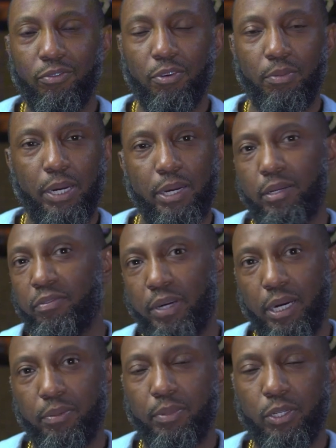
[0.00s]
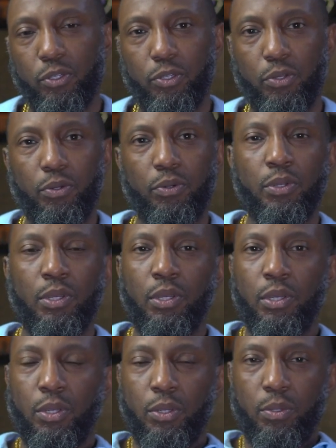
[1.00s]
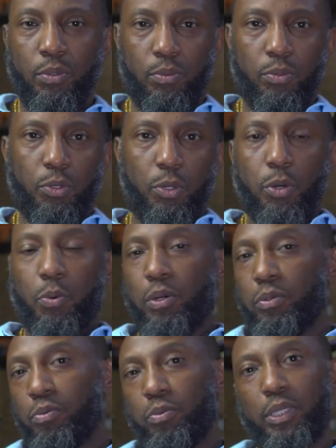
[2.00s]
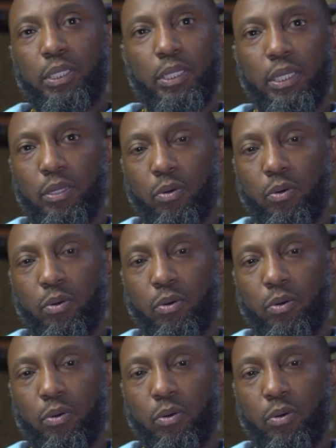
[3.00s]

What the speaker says: from our environment. So no one really,